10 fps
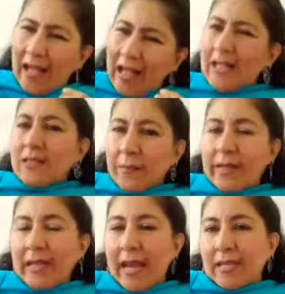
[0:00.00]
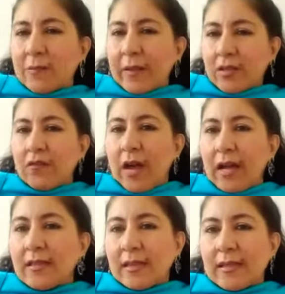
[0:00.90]
as many aspects of
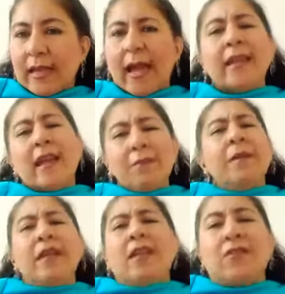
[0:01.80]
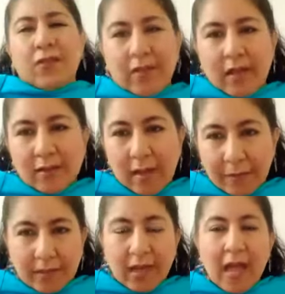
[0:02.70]
IELTS as I can and many other things. I
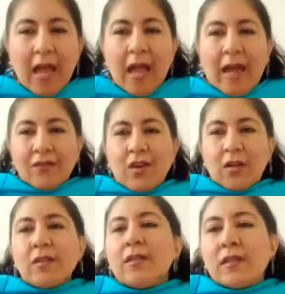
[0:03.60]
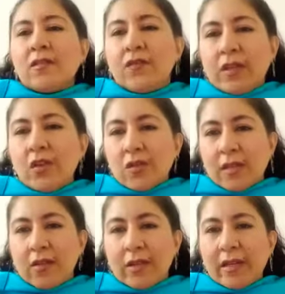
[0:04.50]
mean, I've started these video
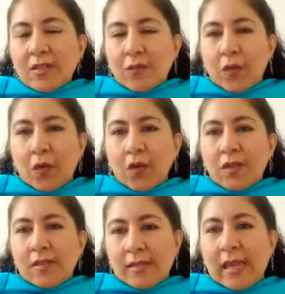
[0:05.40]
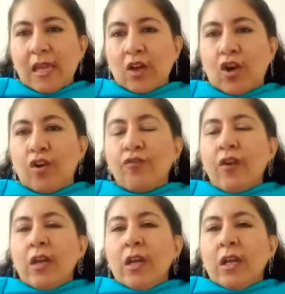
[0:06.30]
series for the sake of
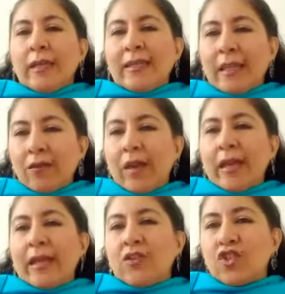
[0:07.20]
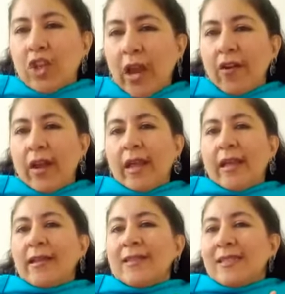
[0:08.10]
giving and
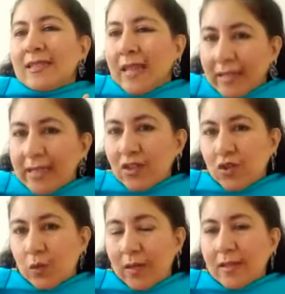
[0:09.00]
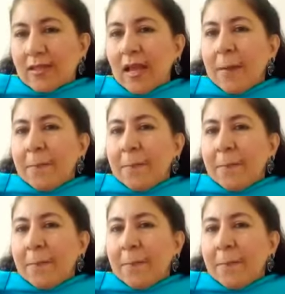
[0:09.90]
sharing and telling students,